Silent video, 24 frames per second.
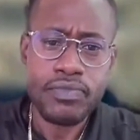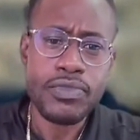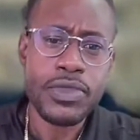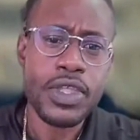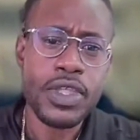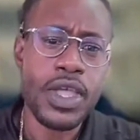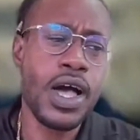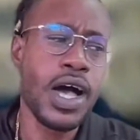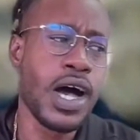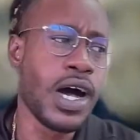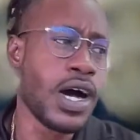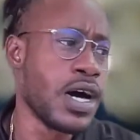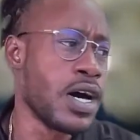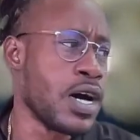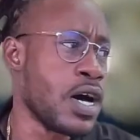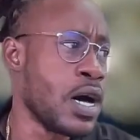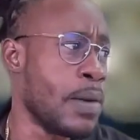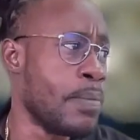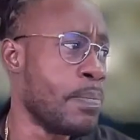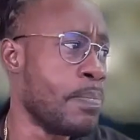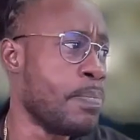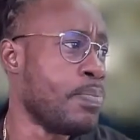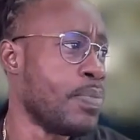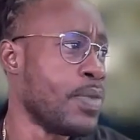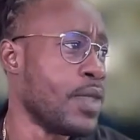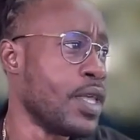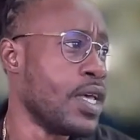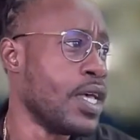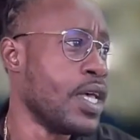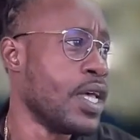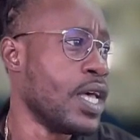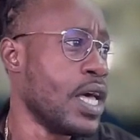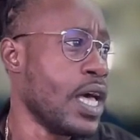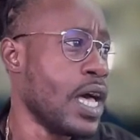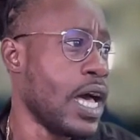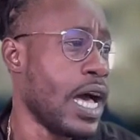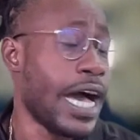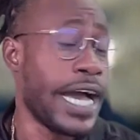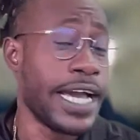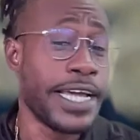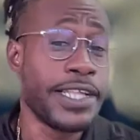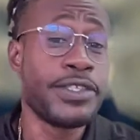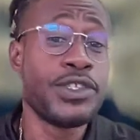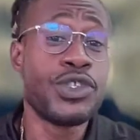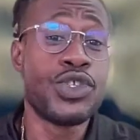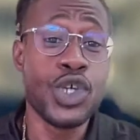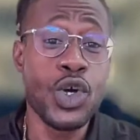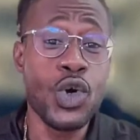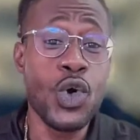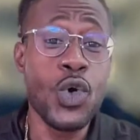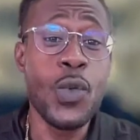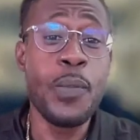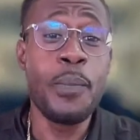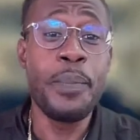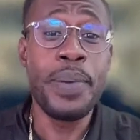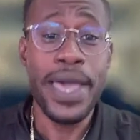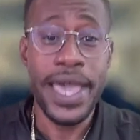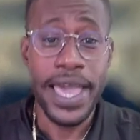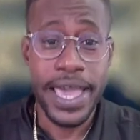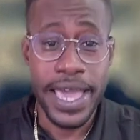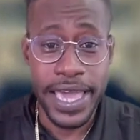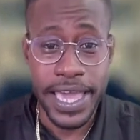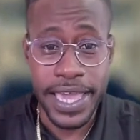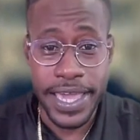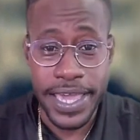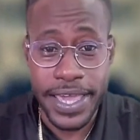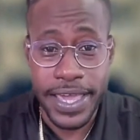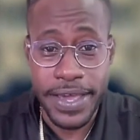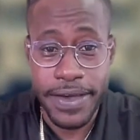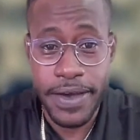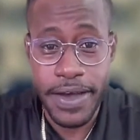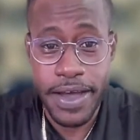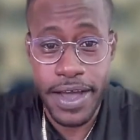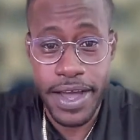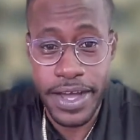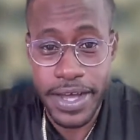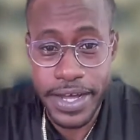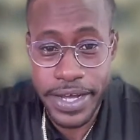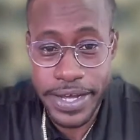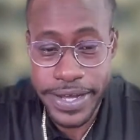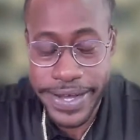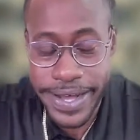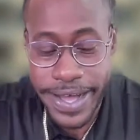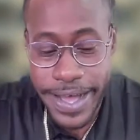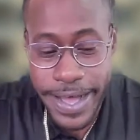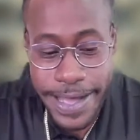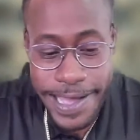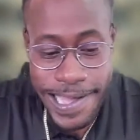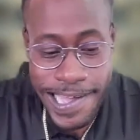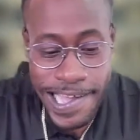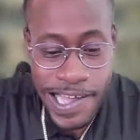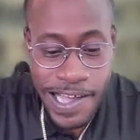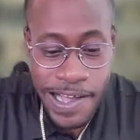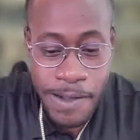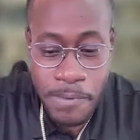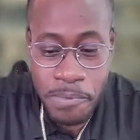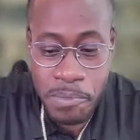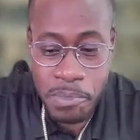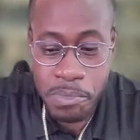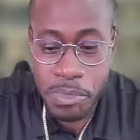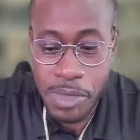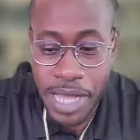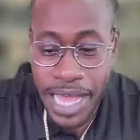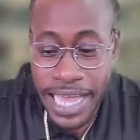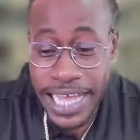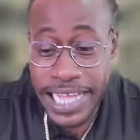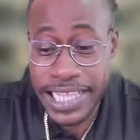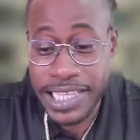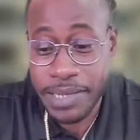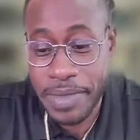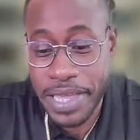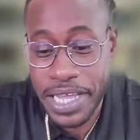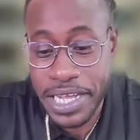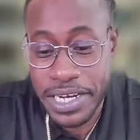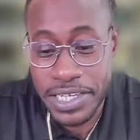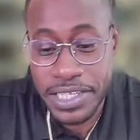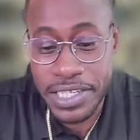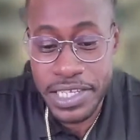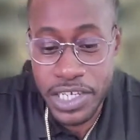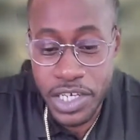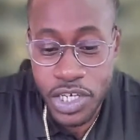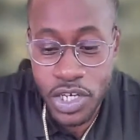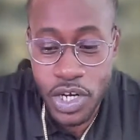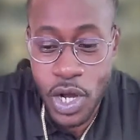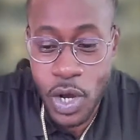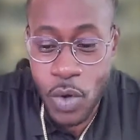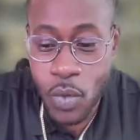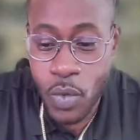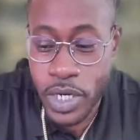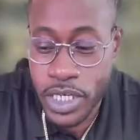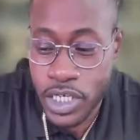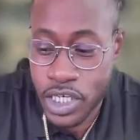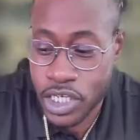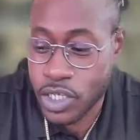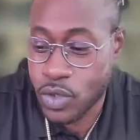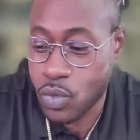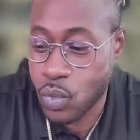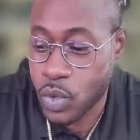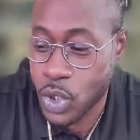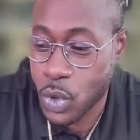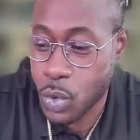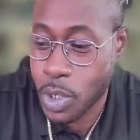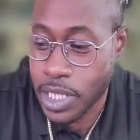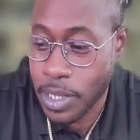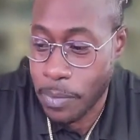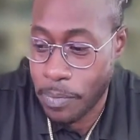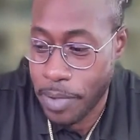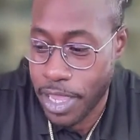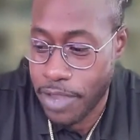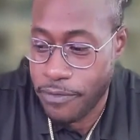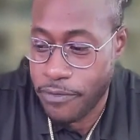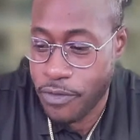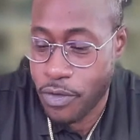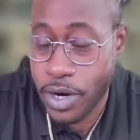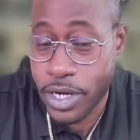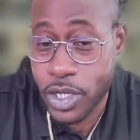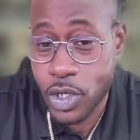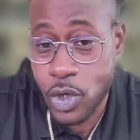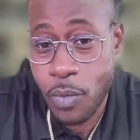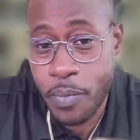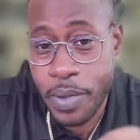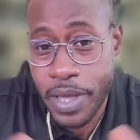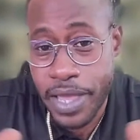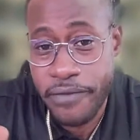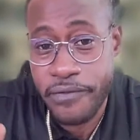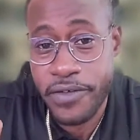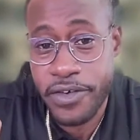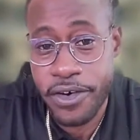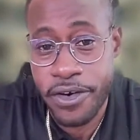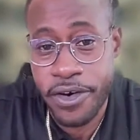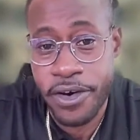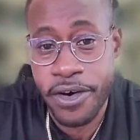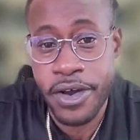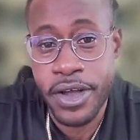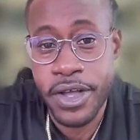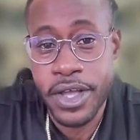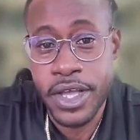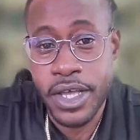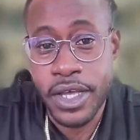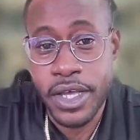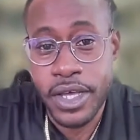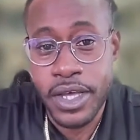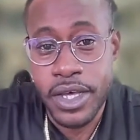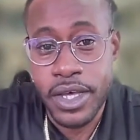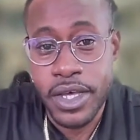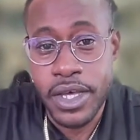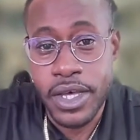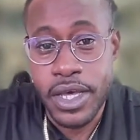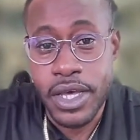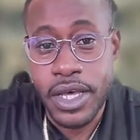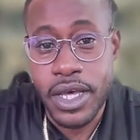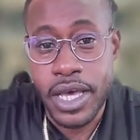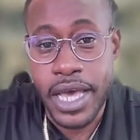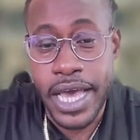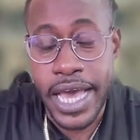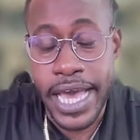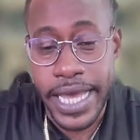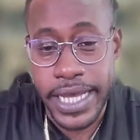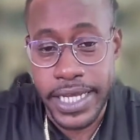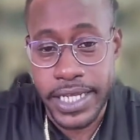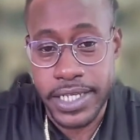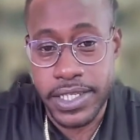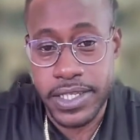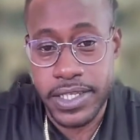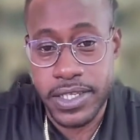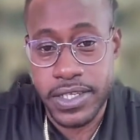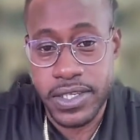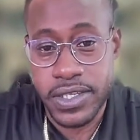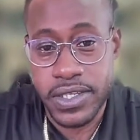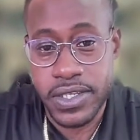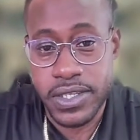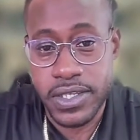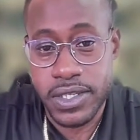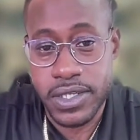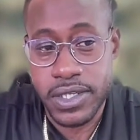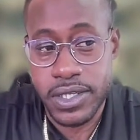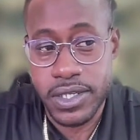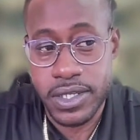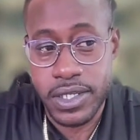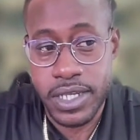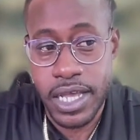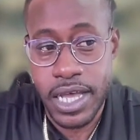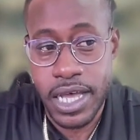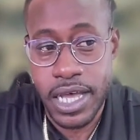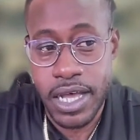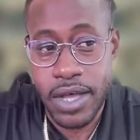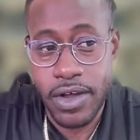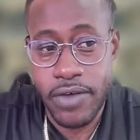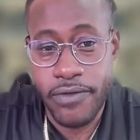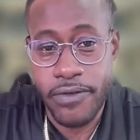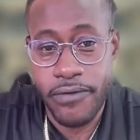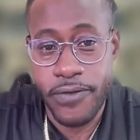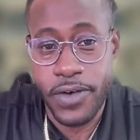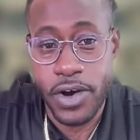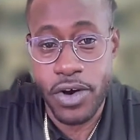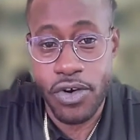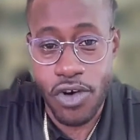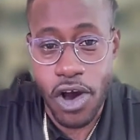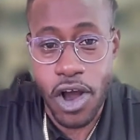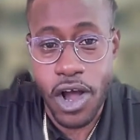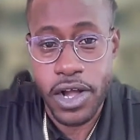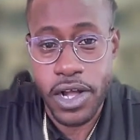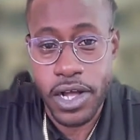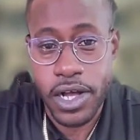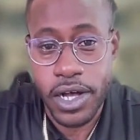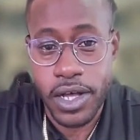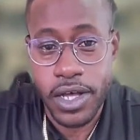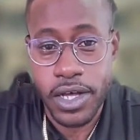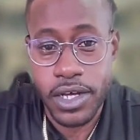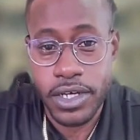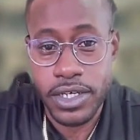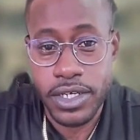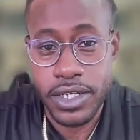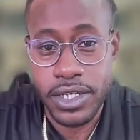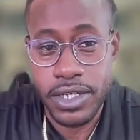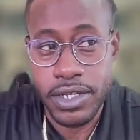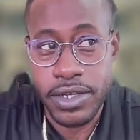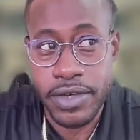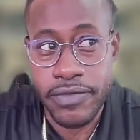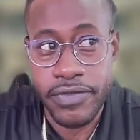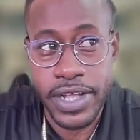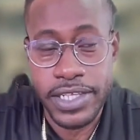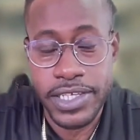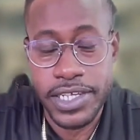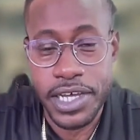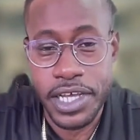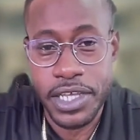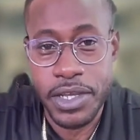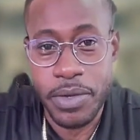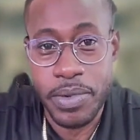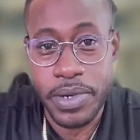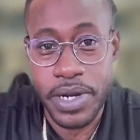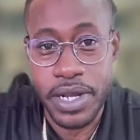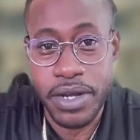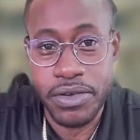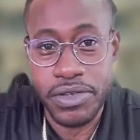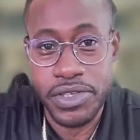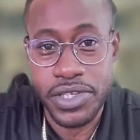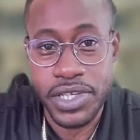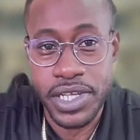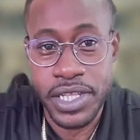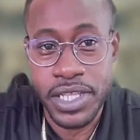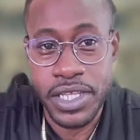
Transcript: I do pay. I have to make a decision on which one to pay for. I do pay for X, for Grok, if that's how you pronounce it.